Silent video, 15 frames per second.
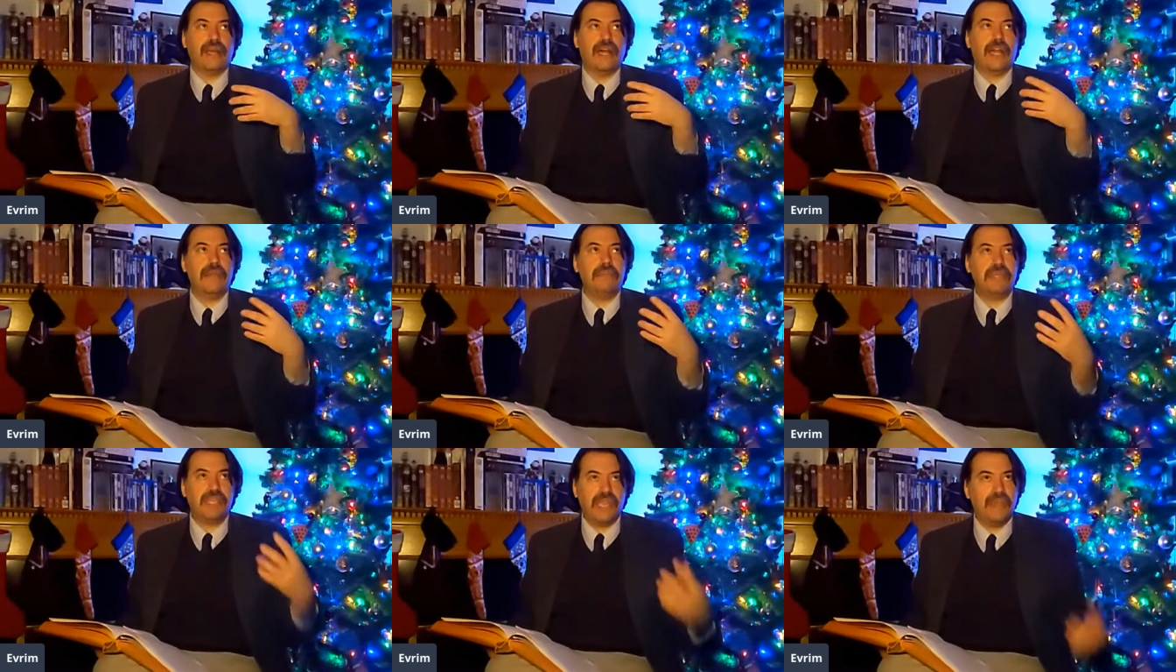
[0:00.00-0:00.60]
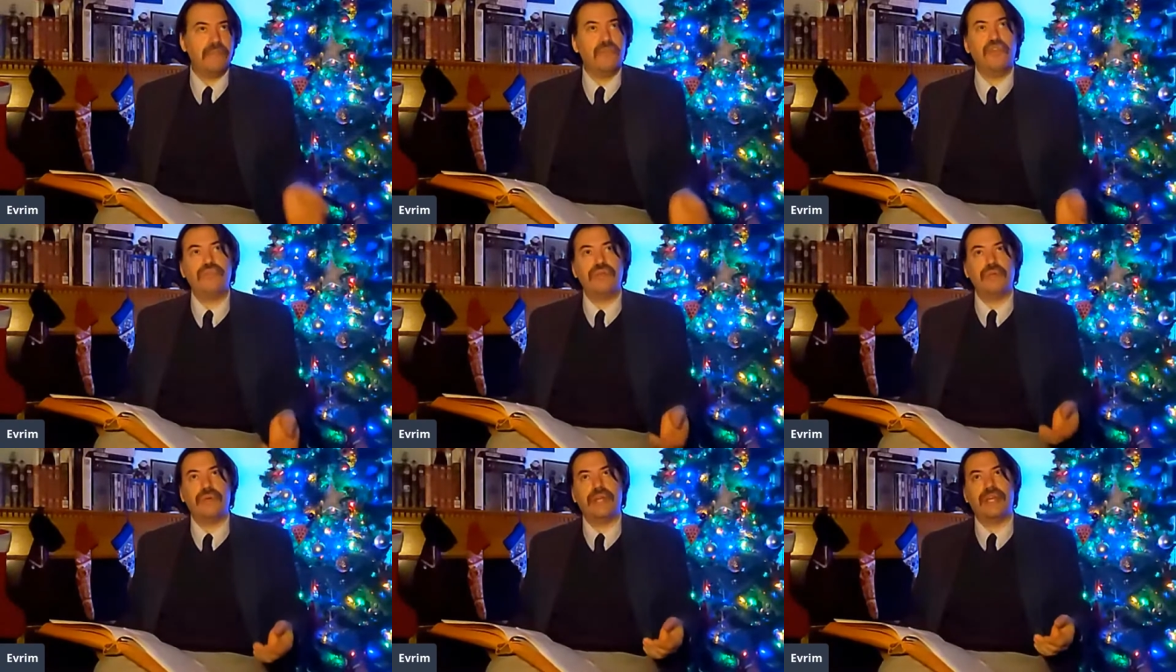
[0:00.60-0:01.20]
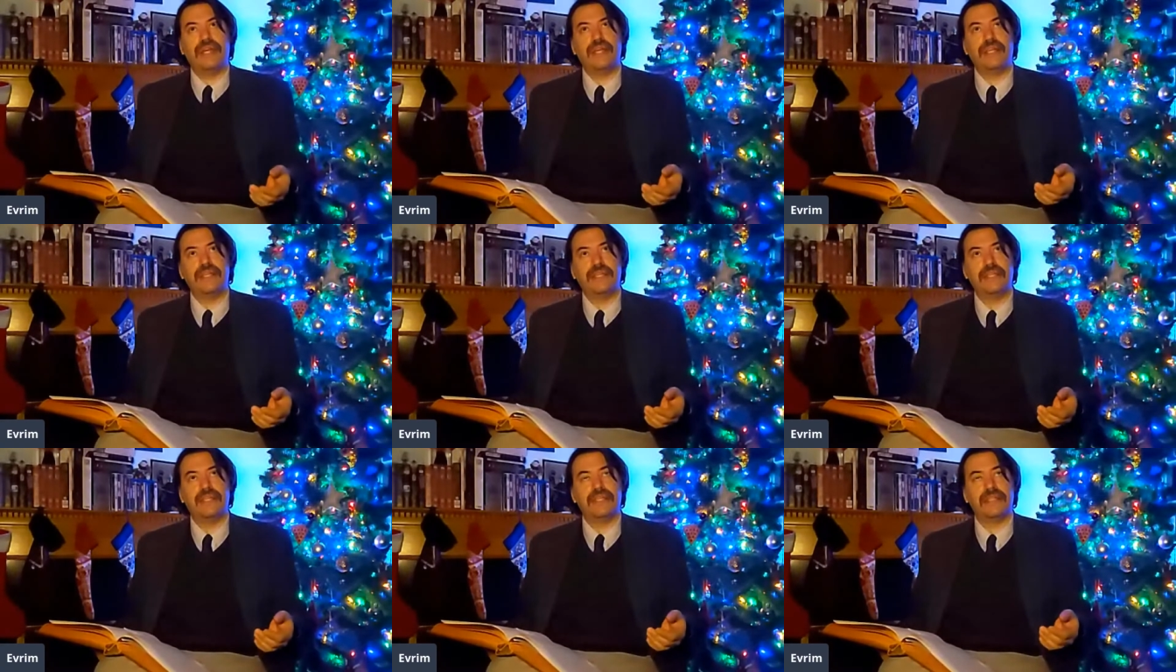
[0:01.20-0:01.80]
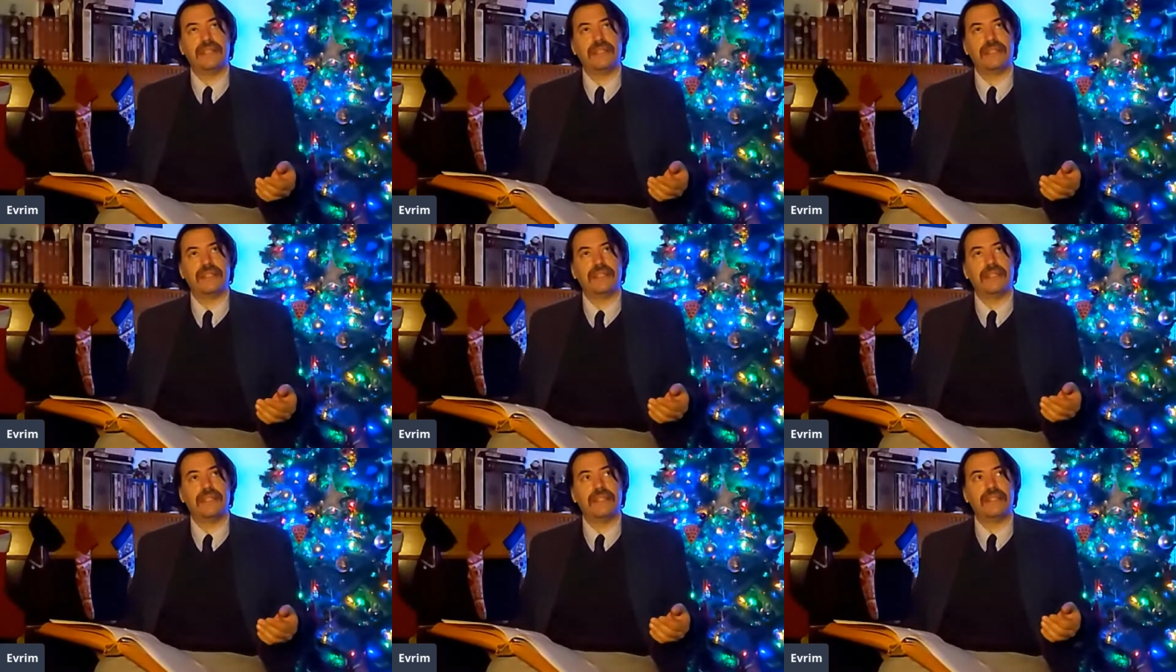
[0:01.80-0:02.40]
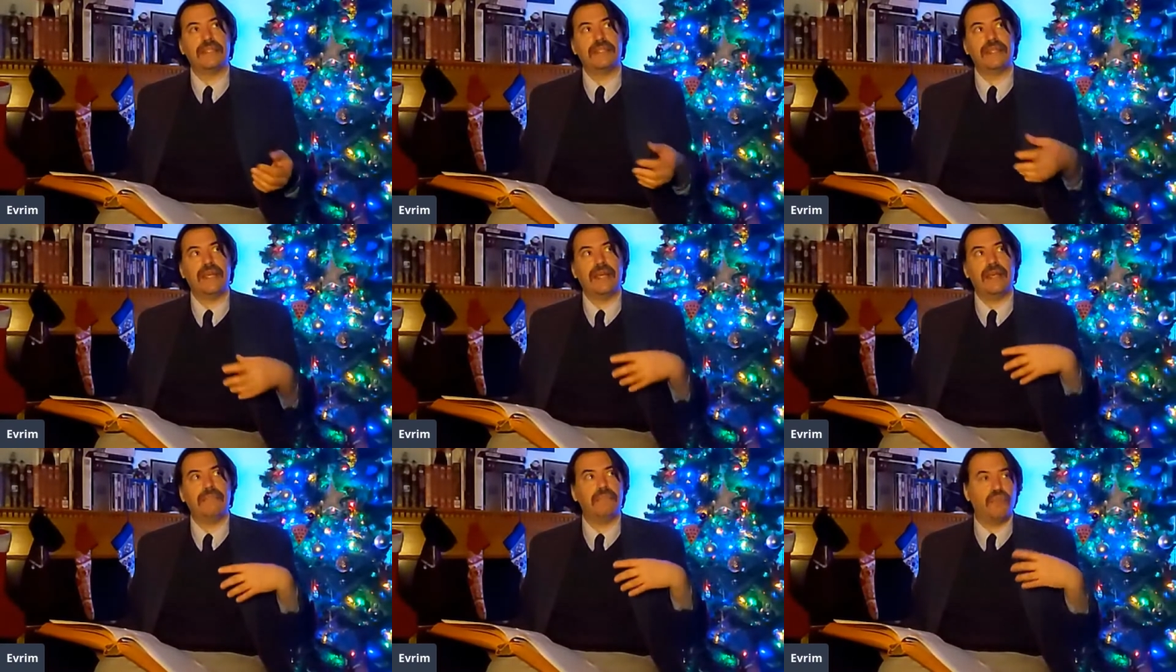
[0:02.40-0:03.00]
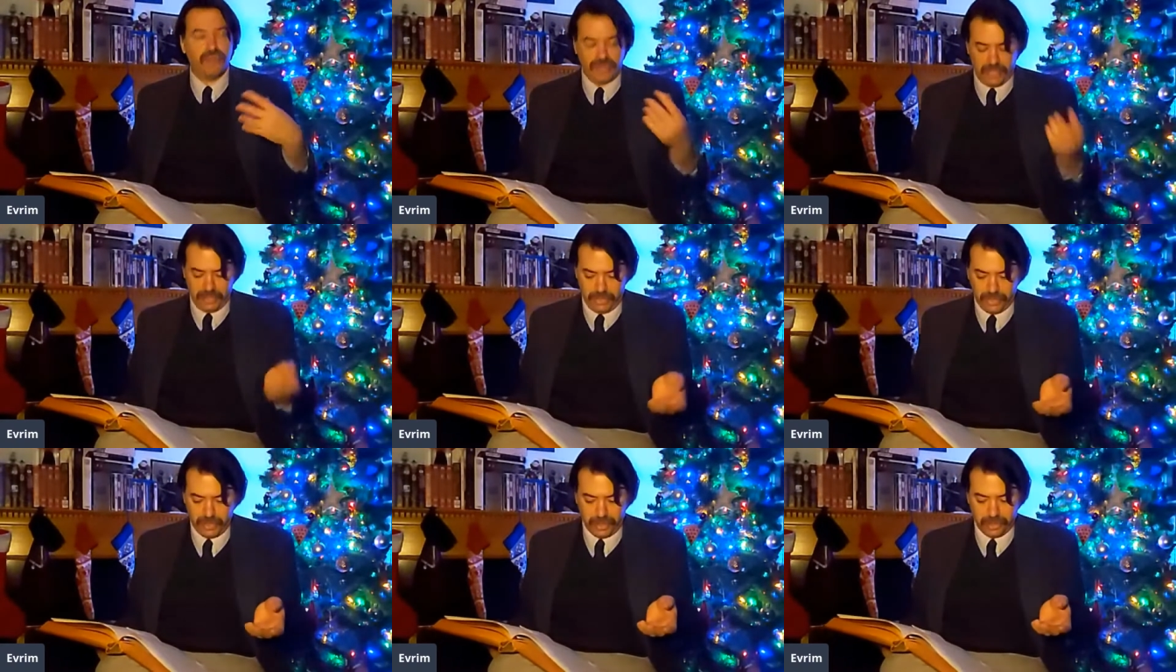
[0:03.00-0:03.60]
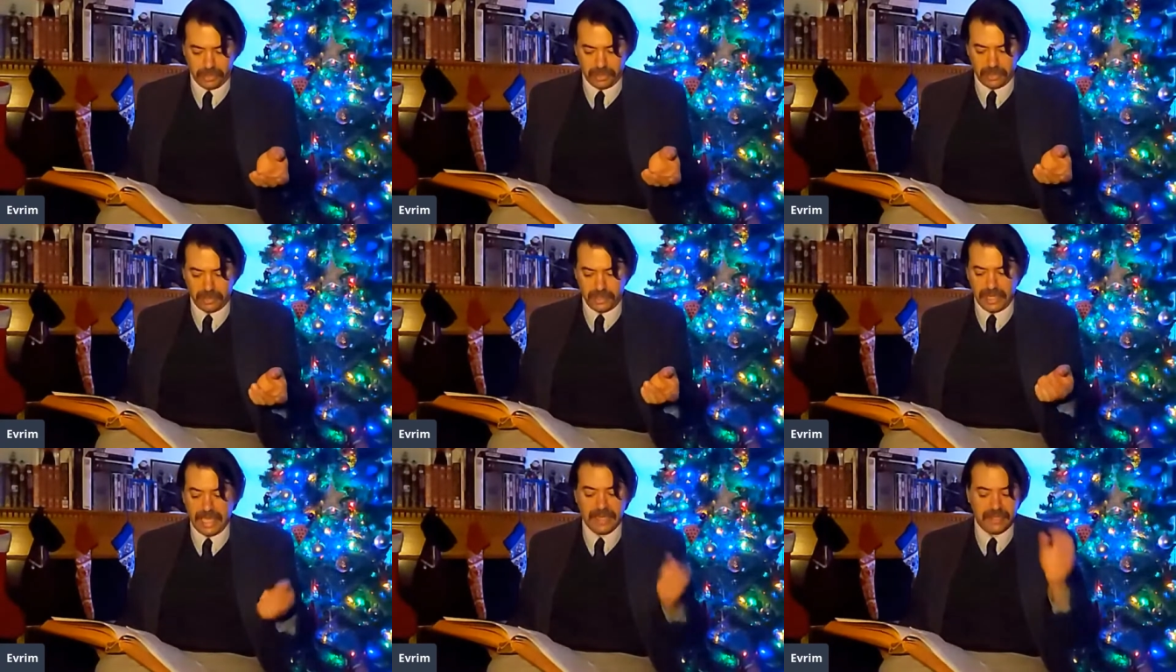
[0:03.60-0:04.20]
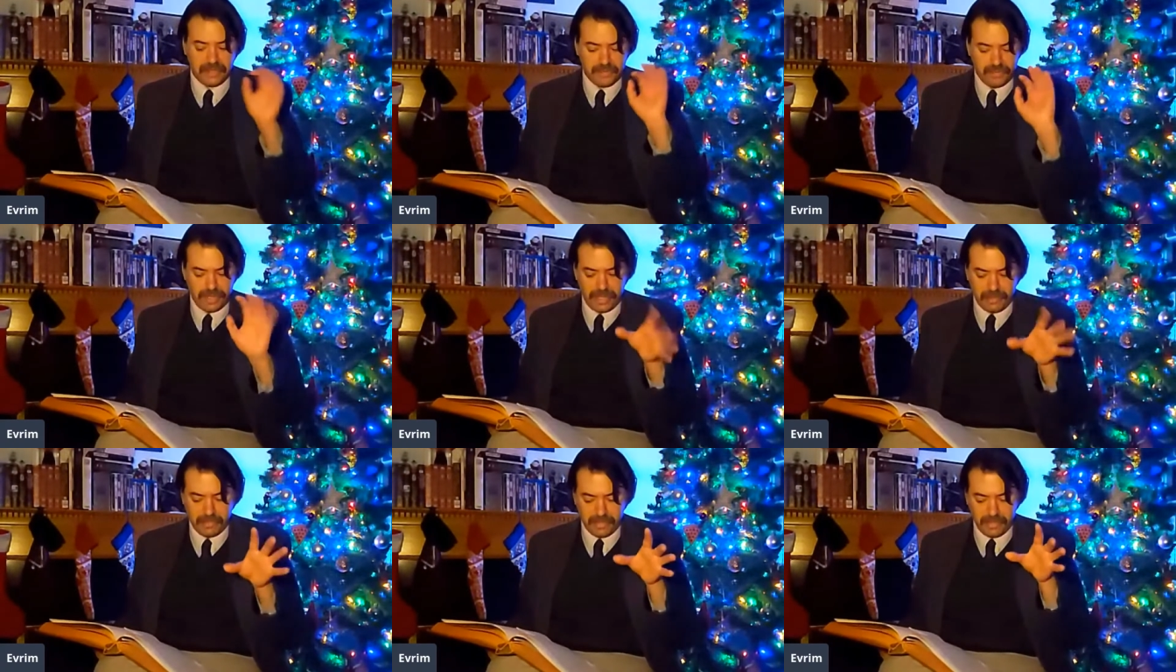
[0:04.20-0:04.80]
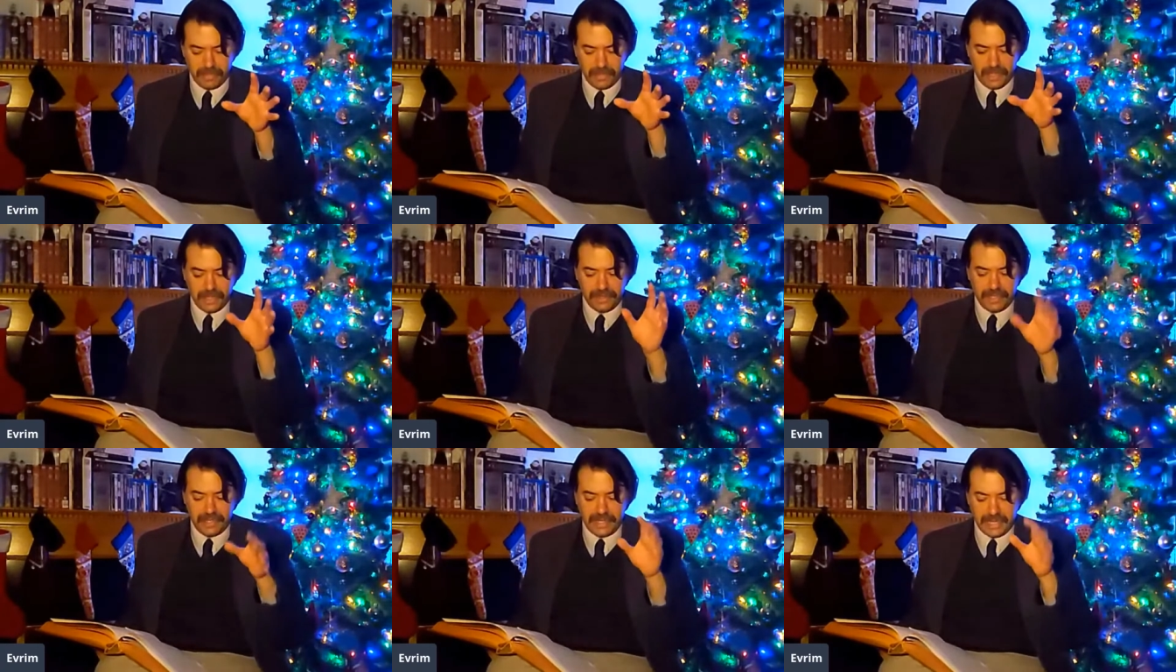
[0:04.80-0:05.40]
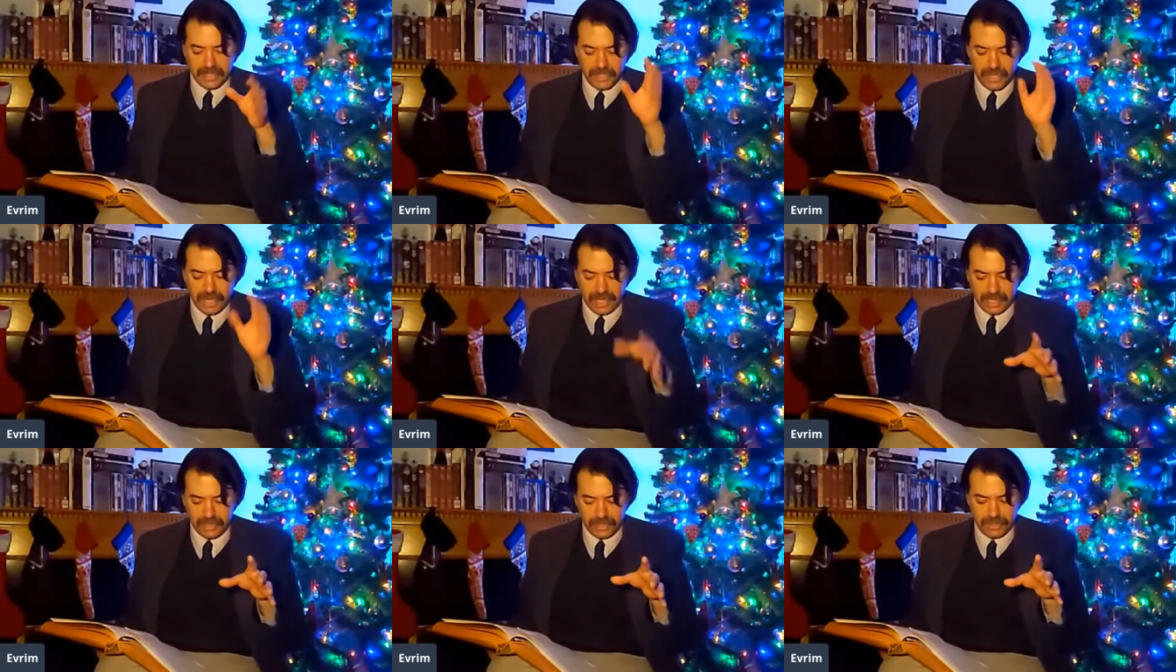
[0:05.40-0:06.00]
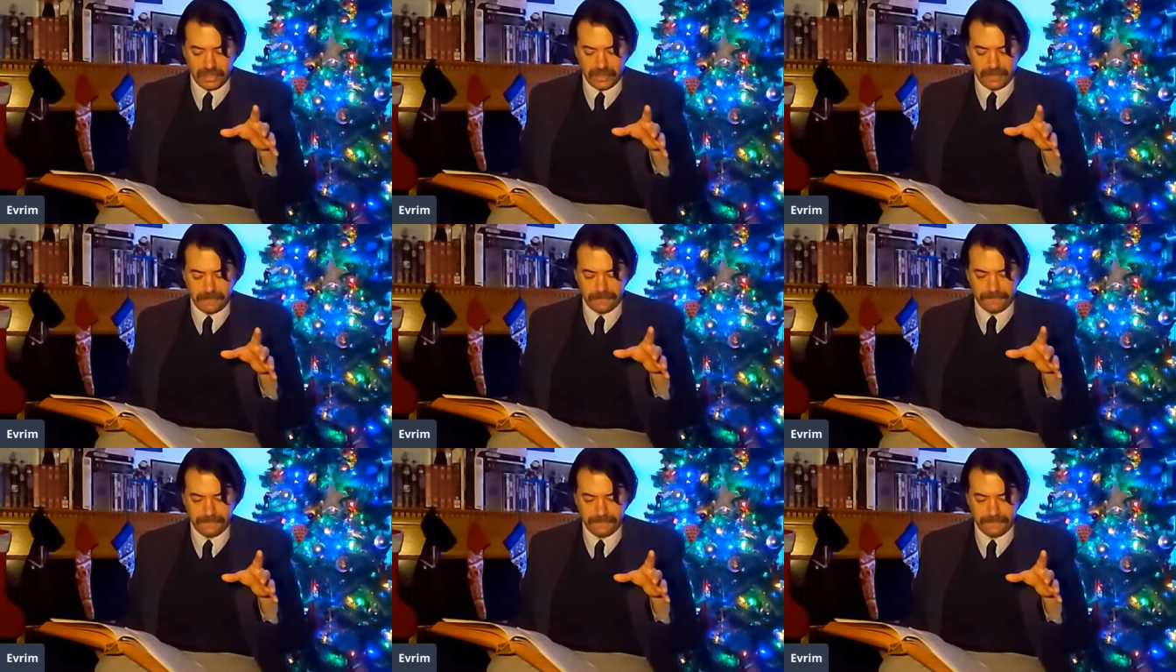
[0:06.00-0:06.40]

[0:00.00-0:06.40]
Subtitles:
I became more aware and more in control, and the dream did not change.